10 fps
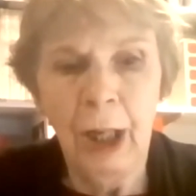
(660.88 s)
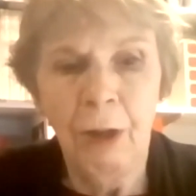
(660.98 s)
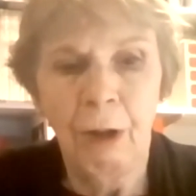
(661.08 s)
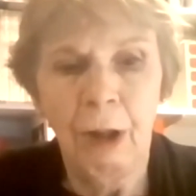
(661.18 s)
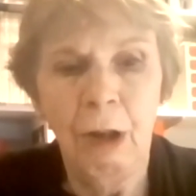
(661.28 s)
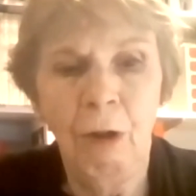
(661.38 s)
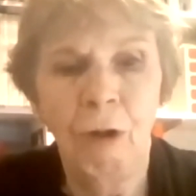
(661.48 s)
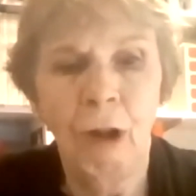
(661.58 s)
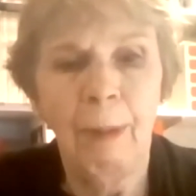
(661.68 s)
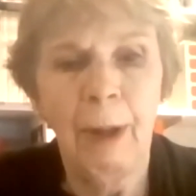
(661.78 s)
for a new
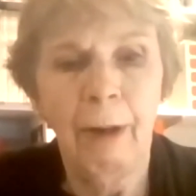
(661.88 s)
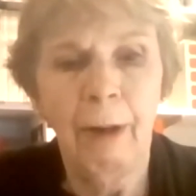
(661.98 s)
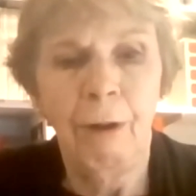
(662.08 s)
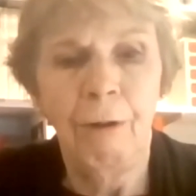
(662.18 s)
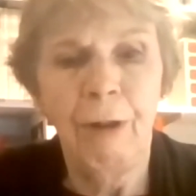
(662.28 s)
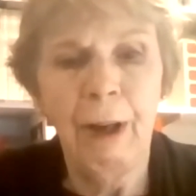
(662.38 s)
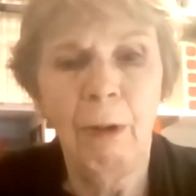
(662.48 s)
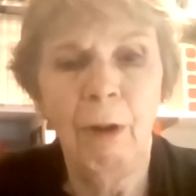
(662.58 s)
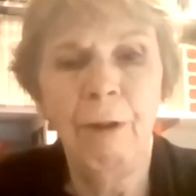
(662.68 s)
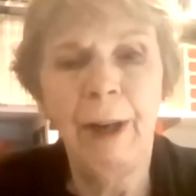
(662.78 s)
formula for
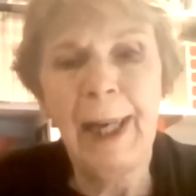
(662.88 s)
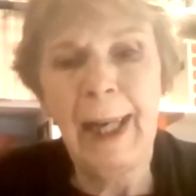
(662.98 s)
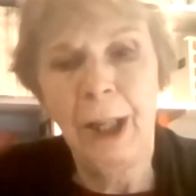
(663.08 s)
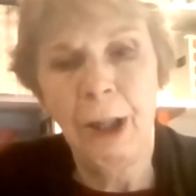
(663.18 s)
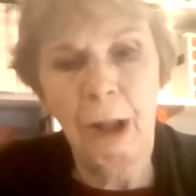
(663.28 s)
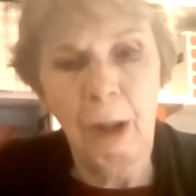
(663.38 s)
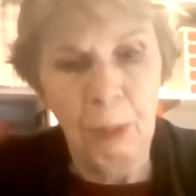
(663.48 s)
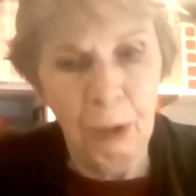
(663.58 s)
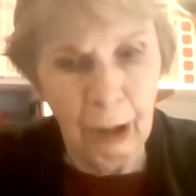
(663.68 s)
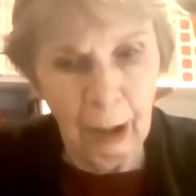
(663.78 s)
federal financial
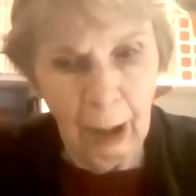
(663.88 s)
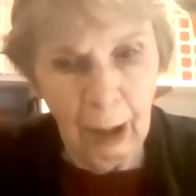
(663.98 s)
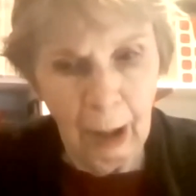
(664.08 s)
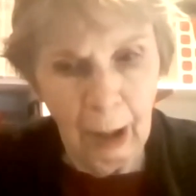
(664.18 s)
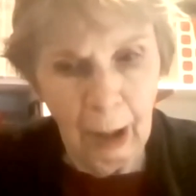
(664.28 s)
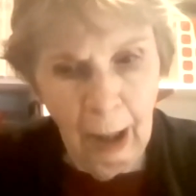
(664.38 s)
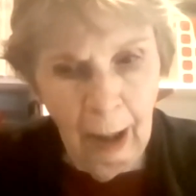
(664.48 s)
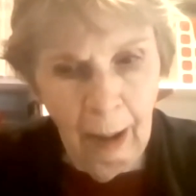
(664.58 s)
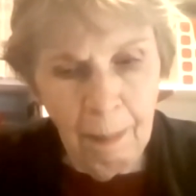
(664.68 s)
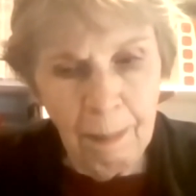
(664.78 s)
support
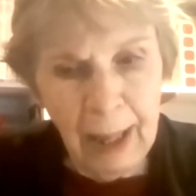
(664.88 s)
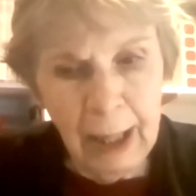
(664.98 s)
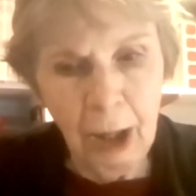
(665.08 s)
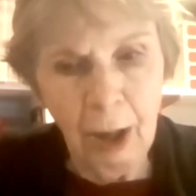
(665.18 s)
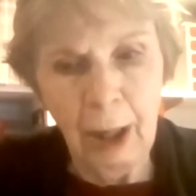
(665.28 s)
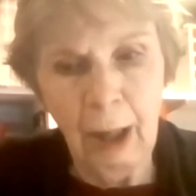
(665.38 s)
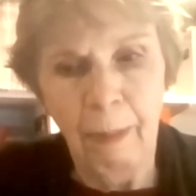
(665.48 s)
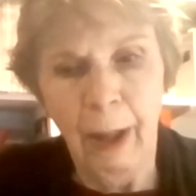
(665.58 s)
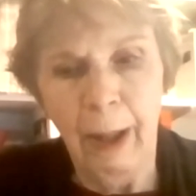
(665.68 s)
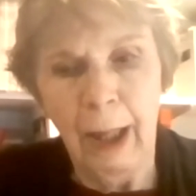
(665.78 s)
based on the
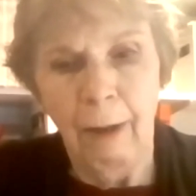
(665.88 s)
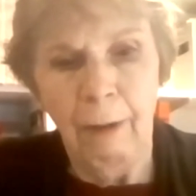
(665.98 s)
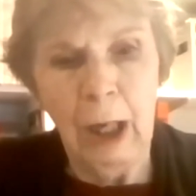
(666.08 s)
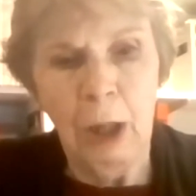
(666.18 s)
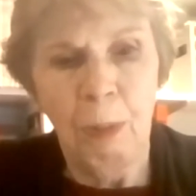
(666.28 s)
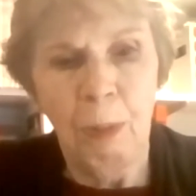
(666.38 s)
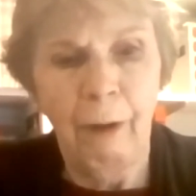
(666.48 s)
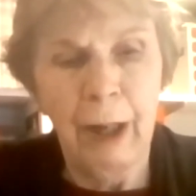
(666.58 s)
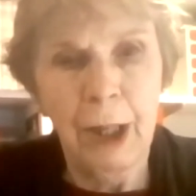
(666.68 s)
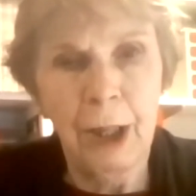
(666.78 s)
ability of each
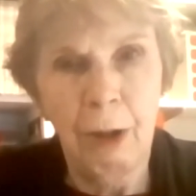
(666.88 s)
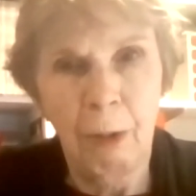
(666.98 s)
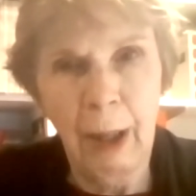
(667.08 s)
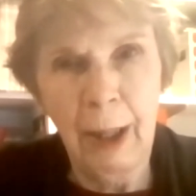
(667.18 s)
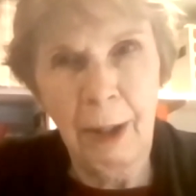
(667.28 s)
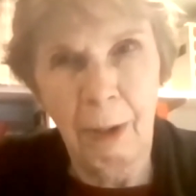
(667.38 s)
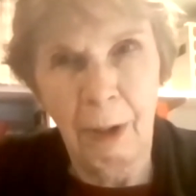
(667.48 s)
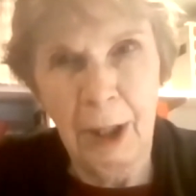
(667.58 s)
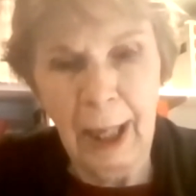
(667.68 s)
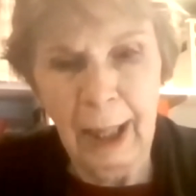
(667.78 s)
province to raise their own
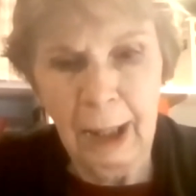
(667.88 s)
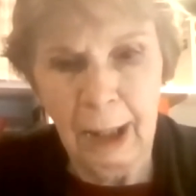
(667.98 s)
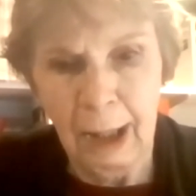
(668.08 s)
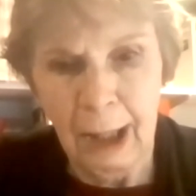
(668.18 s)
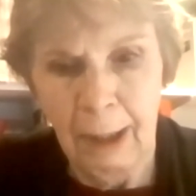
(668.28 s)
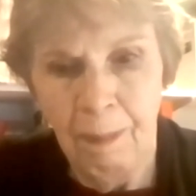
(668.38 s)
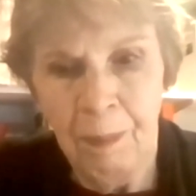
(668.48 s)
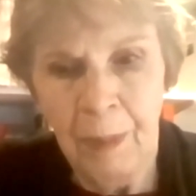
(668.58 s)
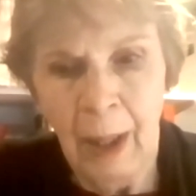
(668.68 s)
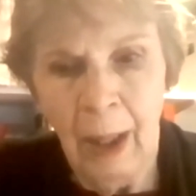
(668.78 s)
taxes.
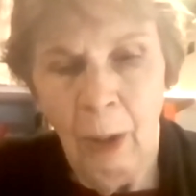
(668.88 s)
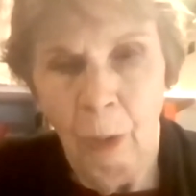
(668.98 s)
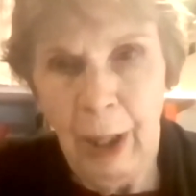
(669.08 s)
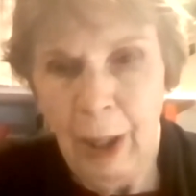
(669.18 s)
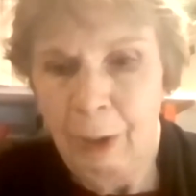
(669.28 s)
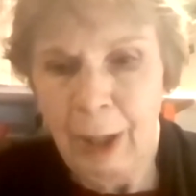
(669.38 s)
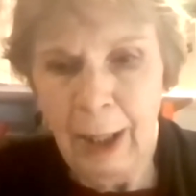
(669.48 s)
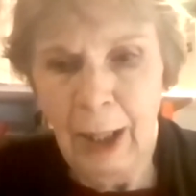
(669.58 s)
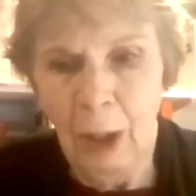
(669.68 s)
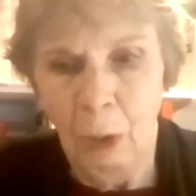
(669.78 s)
We know that
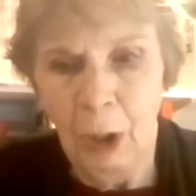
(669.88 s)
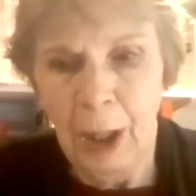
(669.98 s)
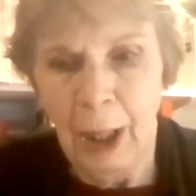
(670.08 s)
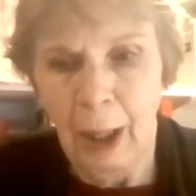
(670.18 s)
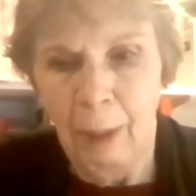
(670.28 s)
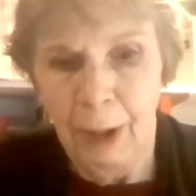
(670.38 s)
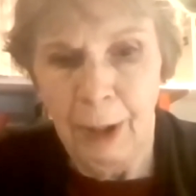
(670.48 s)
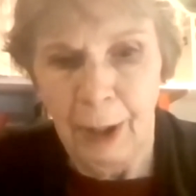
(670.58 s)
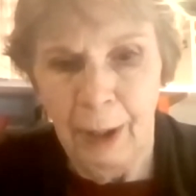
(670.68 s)
didn't work in Alberta,